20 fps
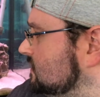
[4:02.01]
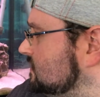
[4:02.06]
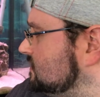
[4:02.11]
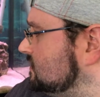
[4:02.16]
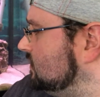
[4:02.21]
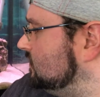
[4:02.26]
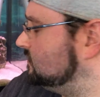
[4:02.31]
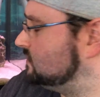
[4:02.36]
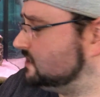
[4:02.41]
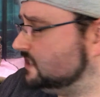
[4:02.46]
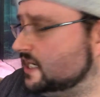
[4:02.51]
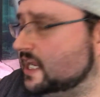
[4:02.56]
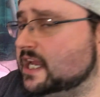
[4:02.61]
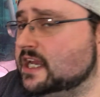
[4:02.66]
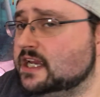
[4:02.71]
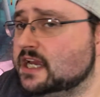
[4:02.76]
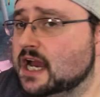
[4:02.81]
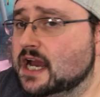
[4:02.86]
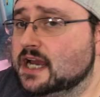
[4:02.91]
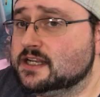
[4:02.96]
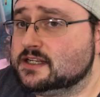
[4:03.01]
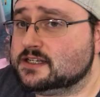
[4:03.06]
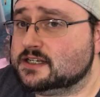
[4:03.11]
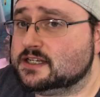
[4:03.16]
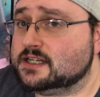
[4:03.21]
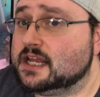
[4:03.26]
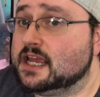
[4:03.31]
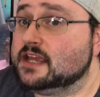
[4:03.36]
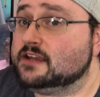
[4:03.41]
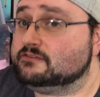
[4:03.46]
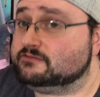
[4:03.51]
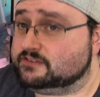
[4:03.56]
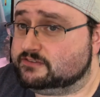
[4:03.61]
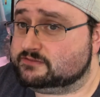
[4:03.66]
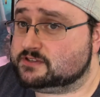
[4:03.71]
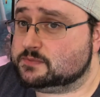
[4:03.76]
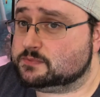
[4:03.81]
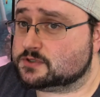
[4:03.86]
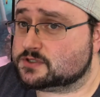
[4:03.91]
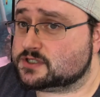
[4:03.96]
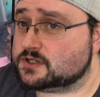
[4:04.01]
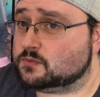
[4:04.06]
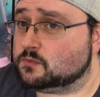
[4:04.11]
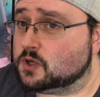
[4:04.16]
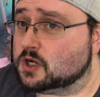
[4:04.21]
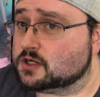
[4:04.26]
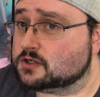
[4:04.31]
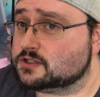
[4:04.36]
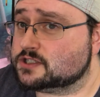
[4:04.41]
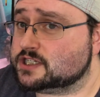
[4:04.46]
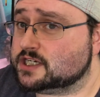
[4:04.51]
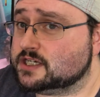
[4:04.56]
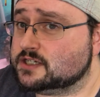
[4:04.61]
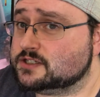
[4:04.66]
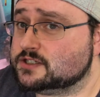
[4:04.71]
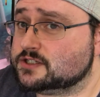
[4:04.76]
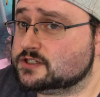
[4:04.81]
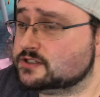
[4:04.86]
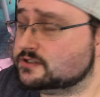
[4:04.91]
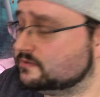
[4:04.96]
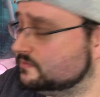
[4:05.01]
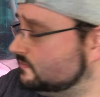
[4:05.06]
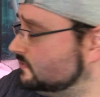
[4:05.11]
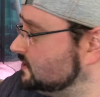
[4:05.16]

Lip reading: So today I did a 50% water change,